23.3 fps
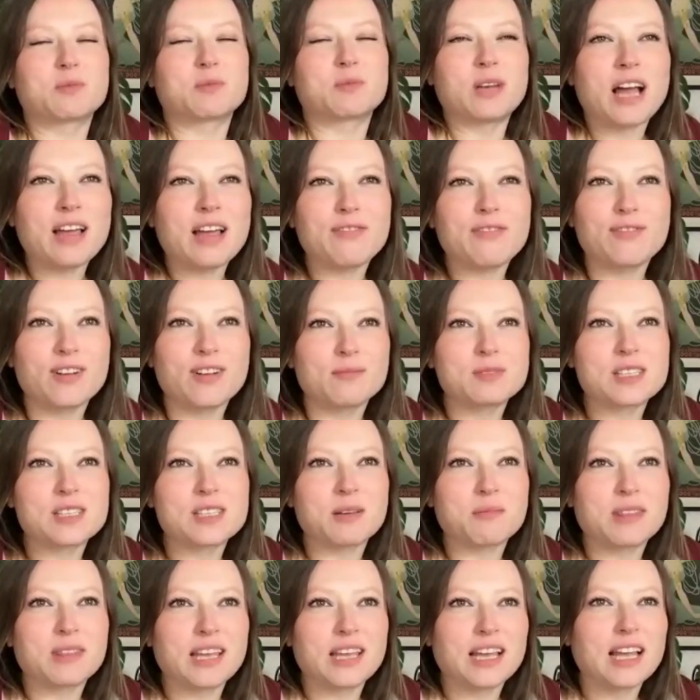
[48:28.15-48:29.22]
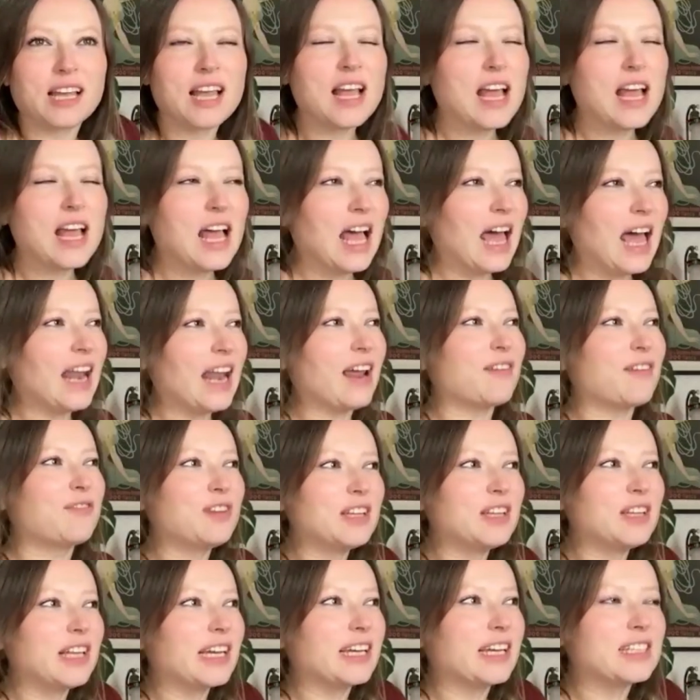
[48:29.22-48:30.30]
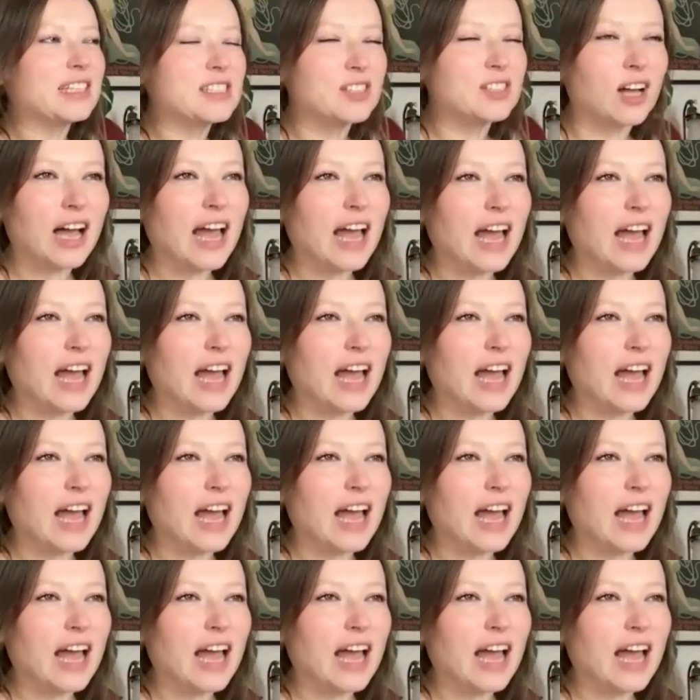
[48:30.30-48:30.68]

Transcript: When I film something and I feel like it's not,